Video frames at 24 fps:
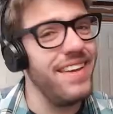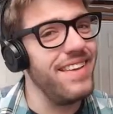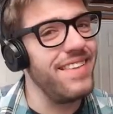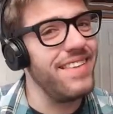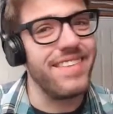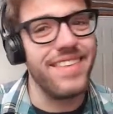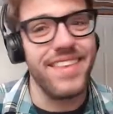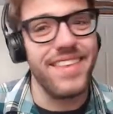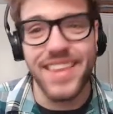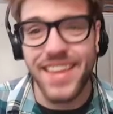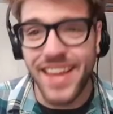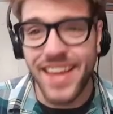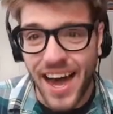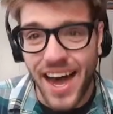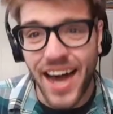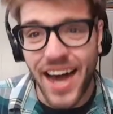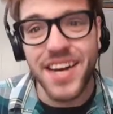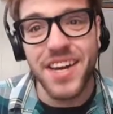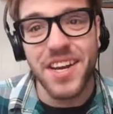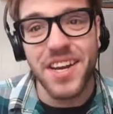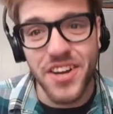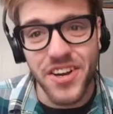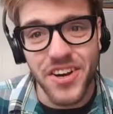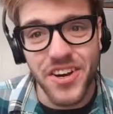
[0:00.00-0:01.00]
is
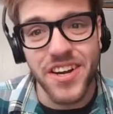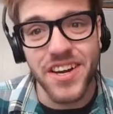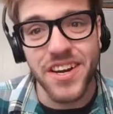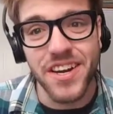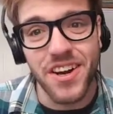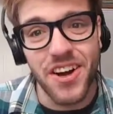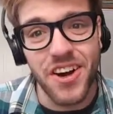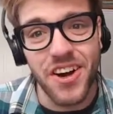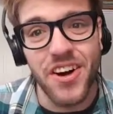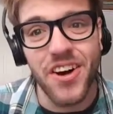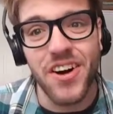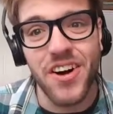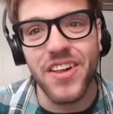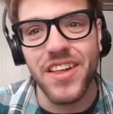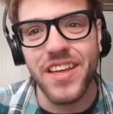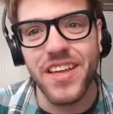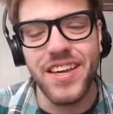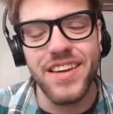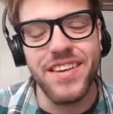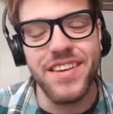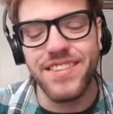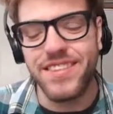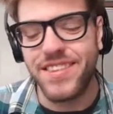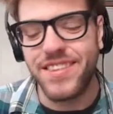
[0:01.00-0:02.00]
not good at all.
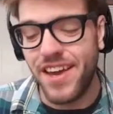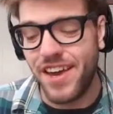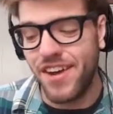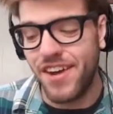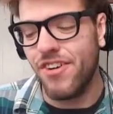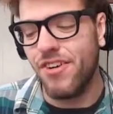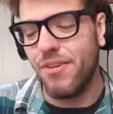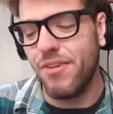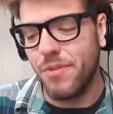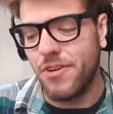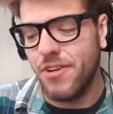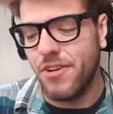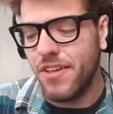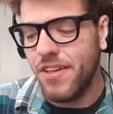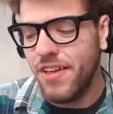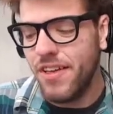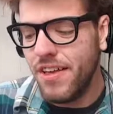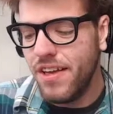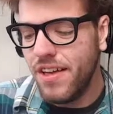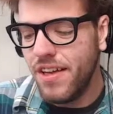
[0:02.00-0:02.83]
It is terrible.